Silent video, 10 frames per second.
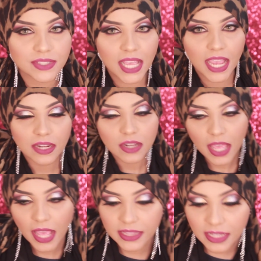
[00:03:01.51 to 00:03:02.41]
side
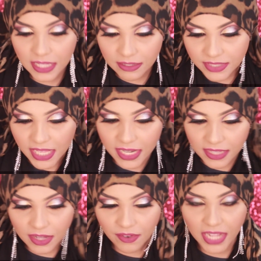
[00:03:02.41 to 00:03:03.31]
and the left side
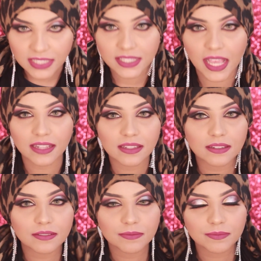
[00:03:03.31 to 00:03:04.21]
in the right side.
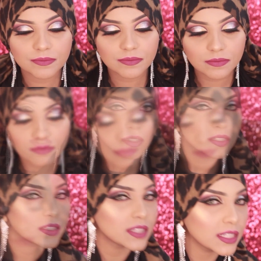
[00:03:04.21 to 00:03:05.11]

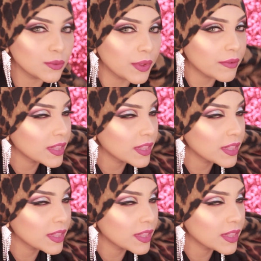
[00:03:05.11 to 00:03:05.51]
Then we